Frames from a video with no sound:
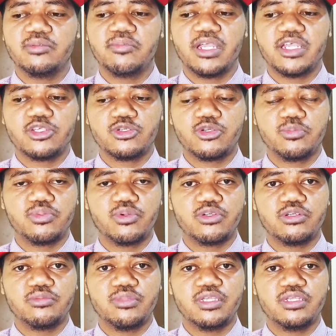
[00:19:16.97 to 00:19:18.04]

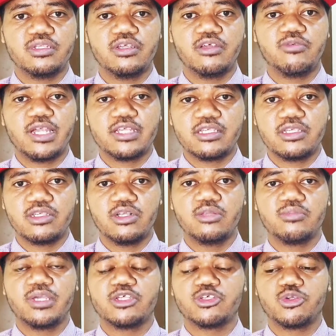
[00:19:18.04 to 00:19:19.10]
microprogramming, hierarchical
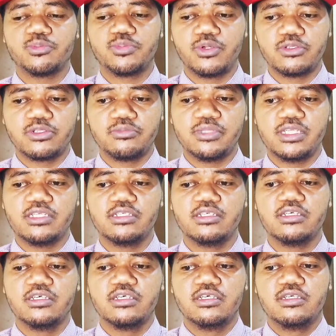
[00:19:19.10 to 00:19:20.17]
microprogramming
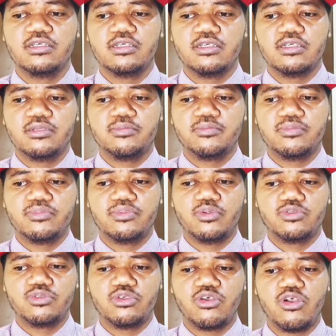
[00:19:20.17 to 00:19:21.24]

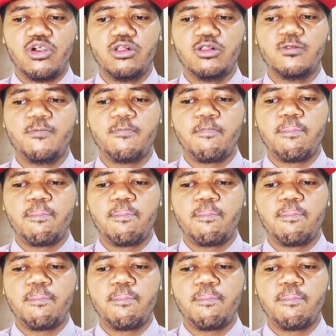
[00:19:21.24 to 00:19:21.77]
protocol.